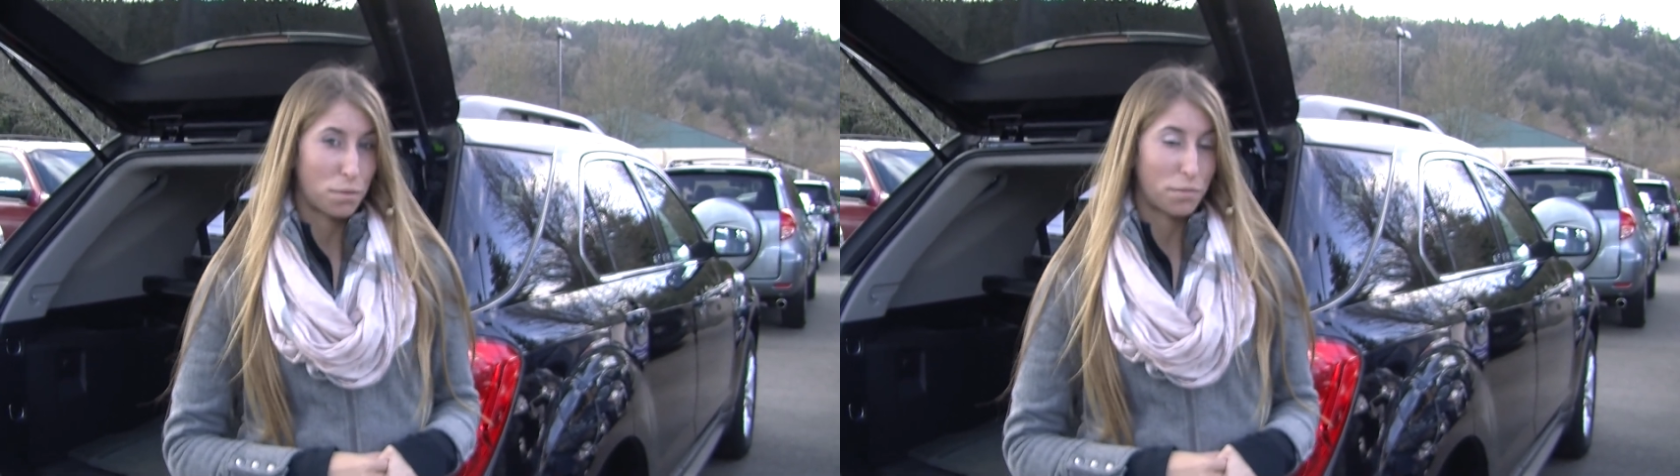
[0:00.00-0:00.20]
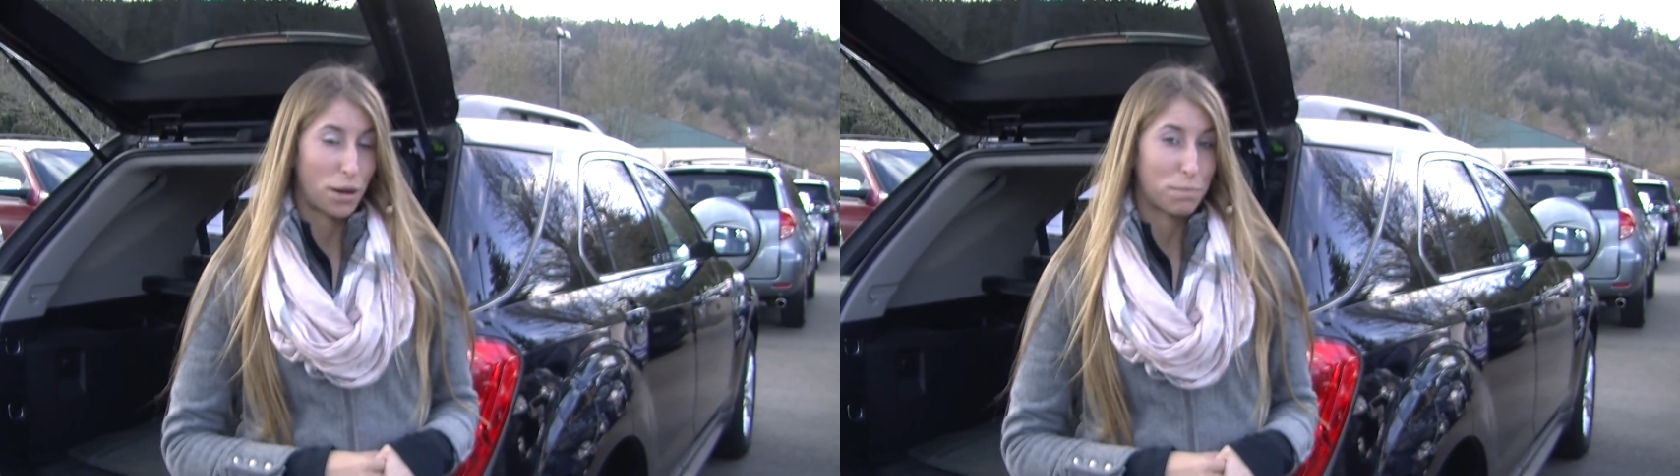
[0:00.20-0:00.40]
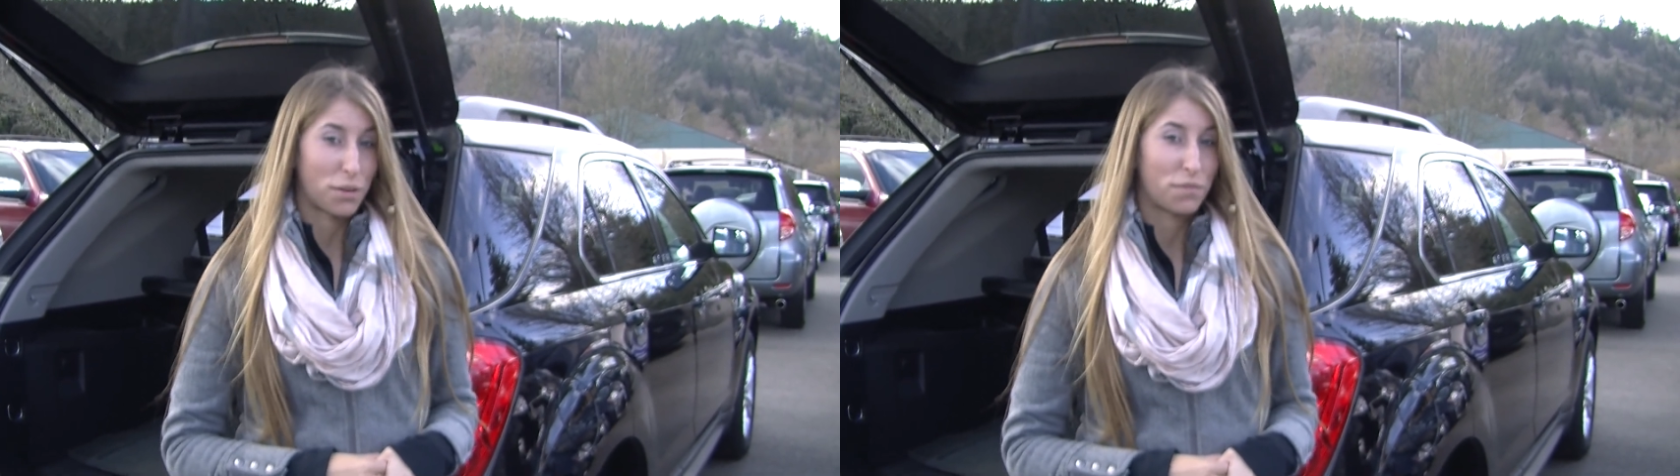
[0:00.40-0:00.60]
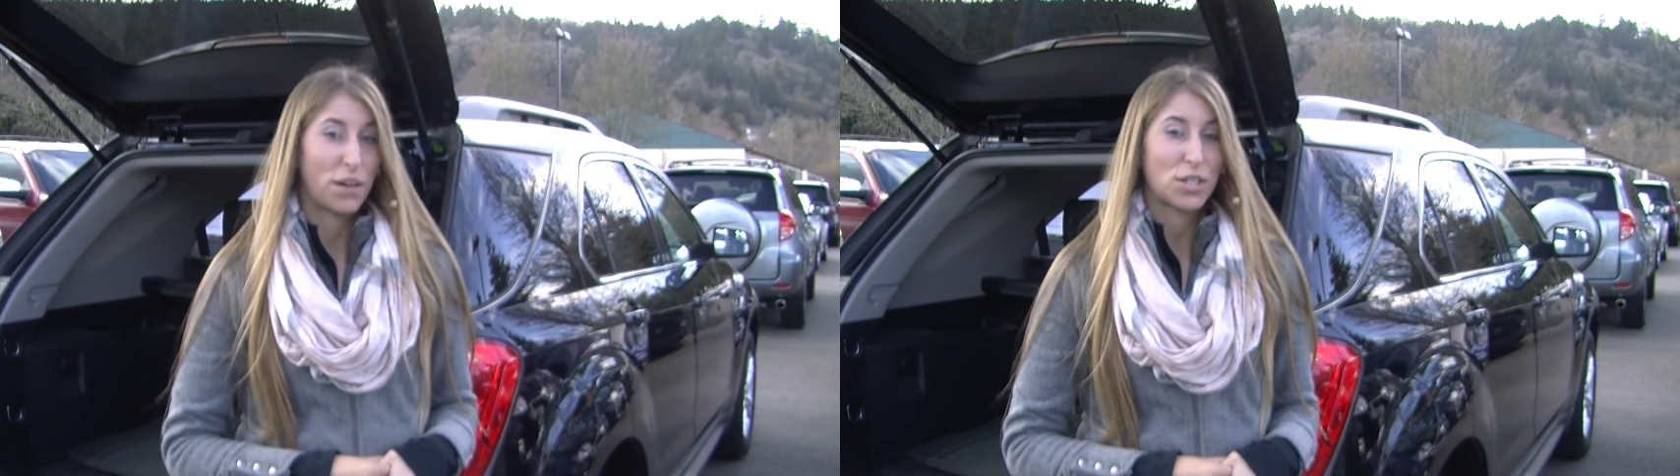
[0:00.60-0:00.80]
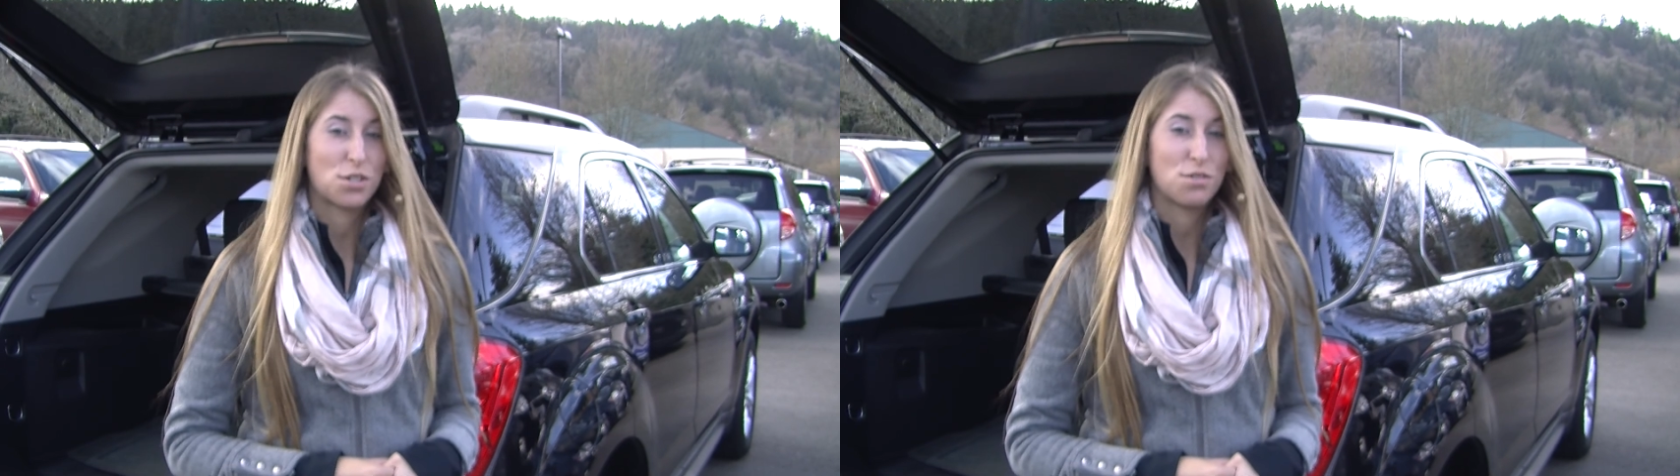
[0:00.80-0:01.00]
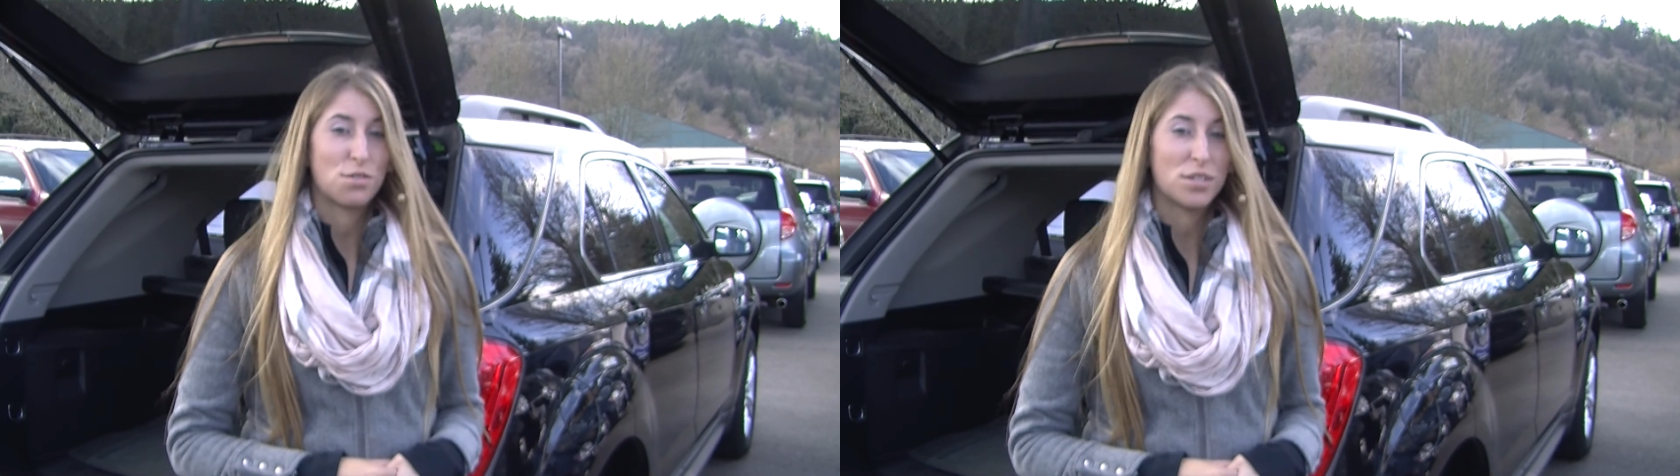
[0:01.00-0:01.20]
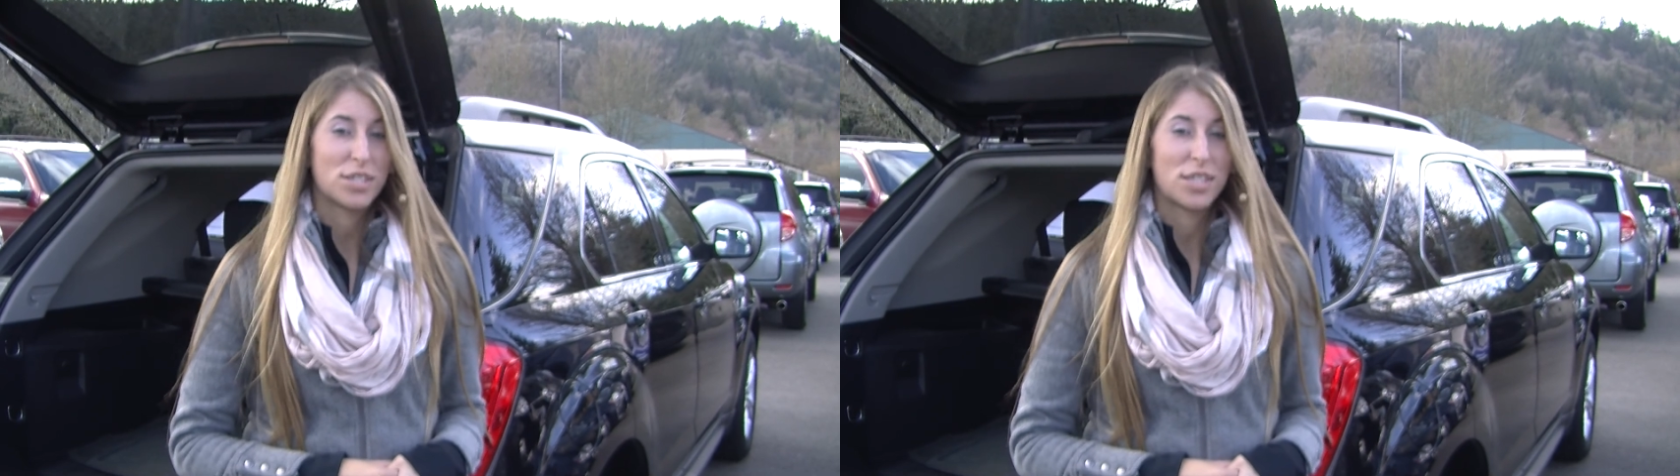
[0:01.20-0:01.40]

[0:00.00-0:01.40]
with one of our professional